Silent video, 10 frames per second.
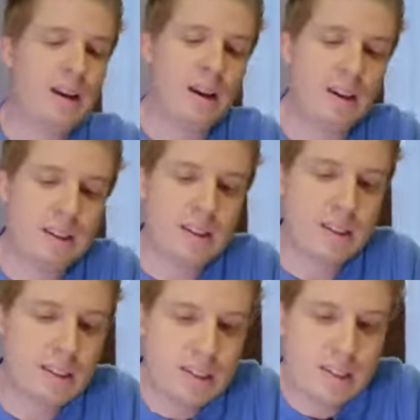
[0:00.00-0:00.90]

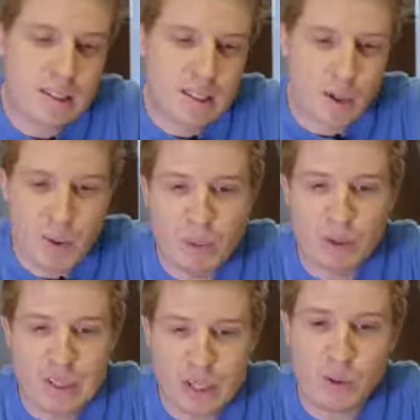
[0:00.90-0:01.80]
And so people
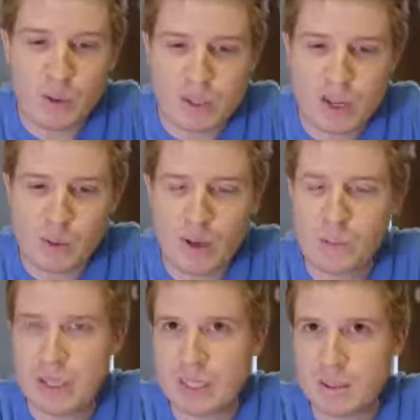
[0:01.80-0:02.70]
often say, oh, the dark
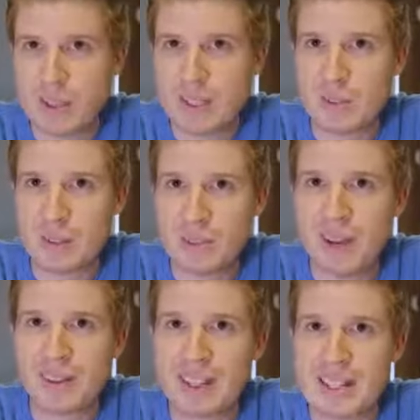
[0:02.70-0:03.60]
web, that's a place where
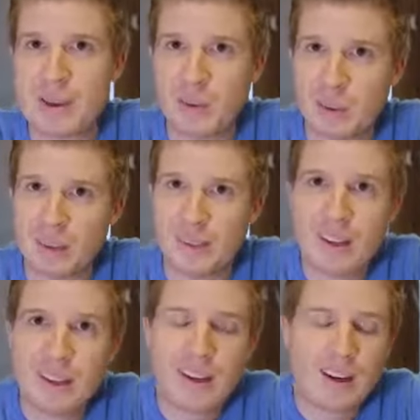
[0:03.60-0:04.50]
bad things happen.
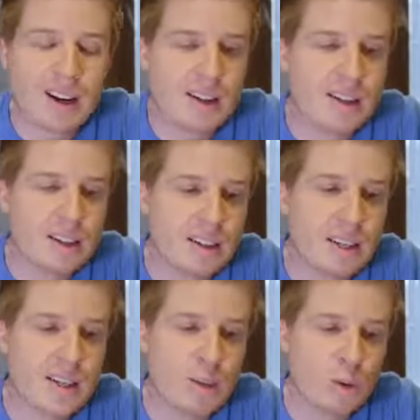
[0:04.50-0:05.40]

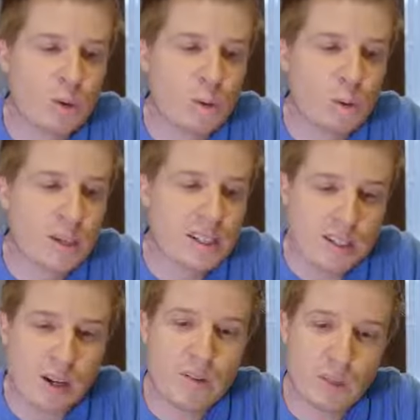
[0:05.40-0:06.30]
And that's not what it's
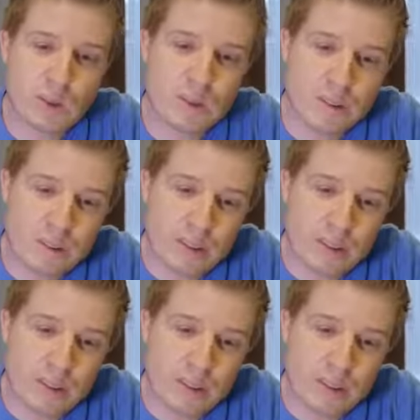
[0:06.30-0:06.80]
designed for.